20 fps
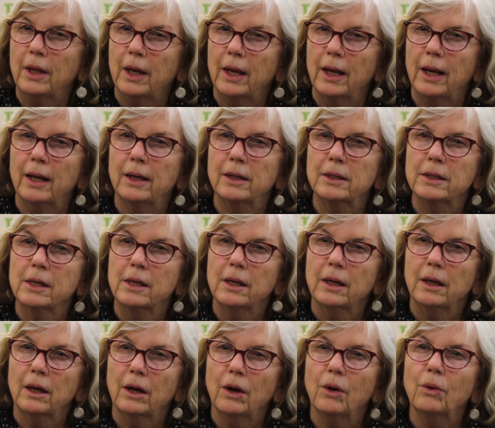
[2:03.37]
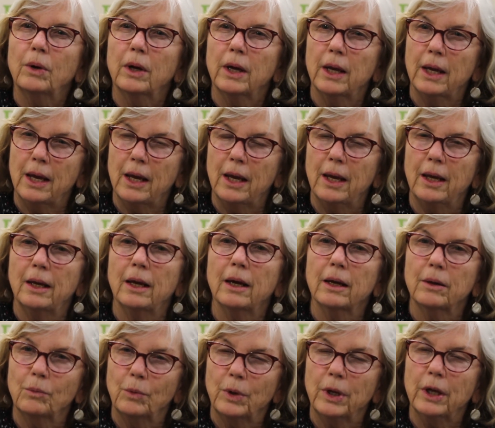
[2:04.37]
that, okay,
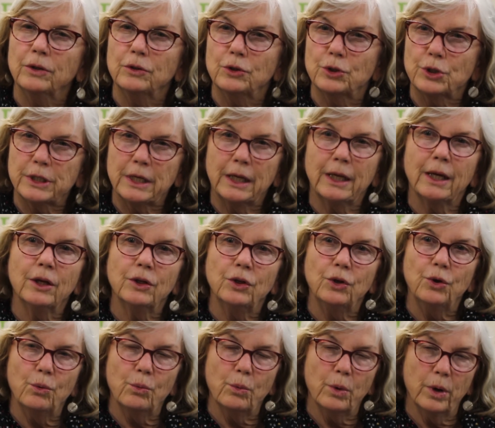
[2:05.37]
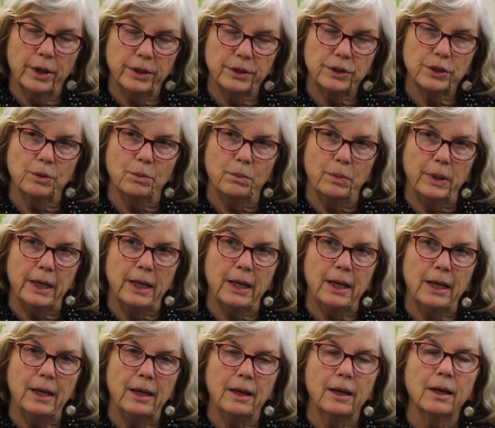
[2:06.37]
we understand you want to
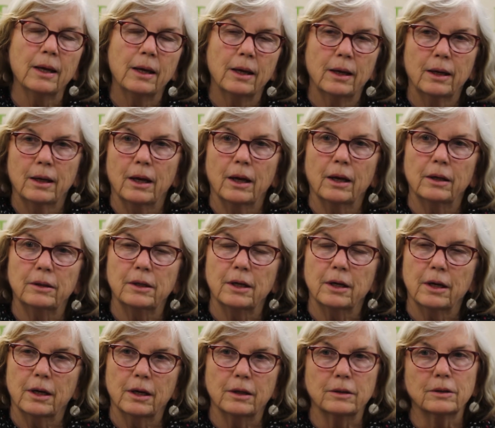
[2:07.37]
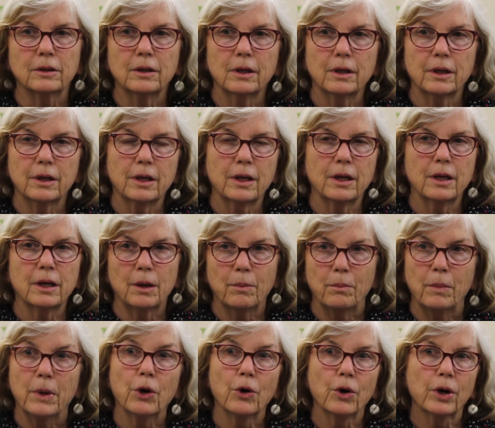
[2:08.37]
be an
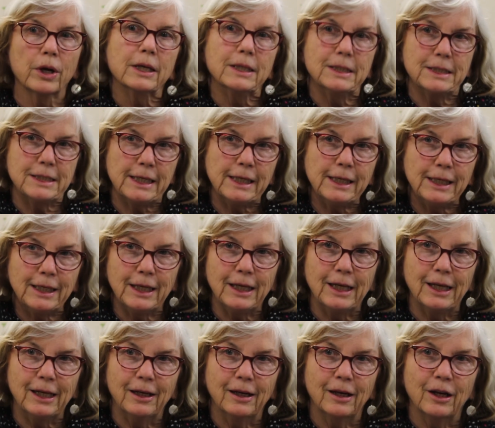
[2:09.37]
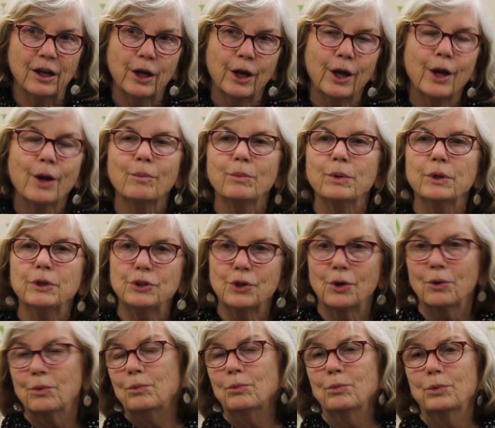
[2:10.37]
American teen, but
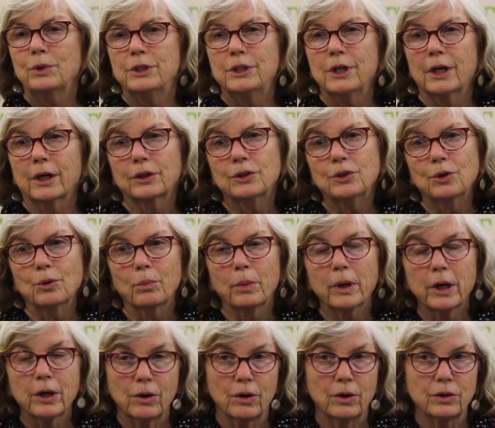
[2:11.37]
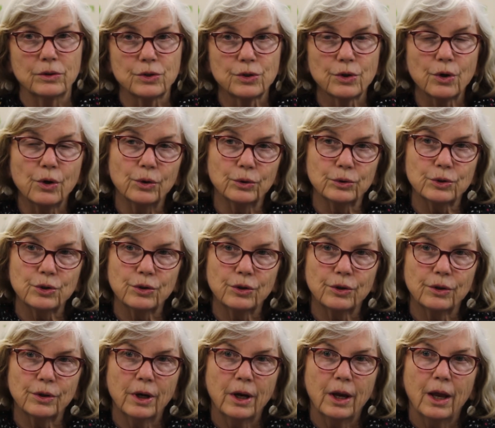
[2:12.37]
don't reject your parents'
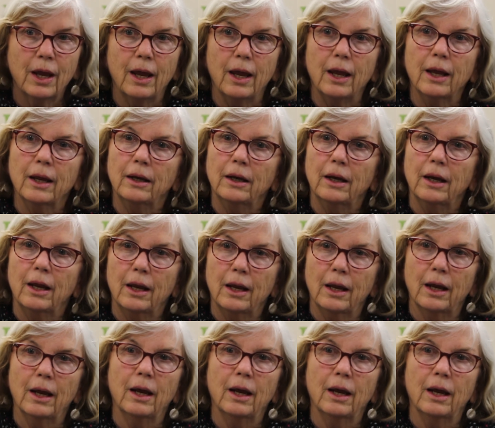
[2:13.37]
culture, and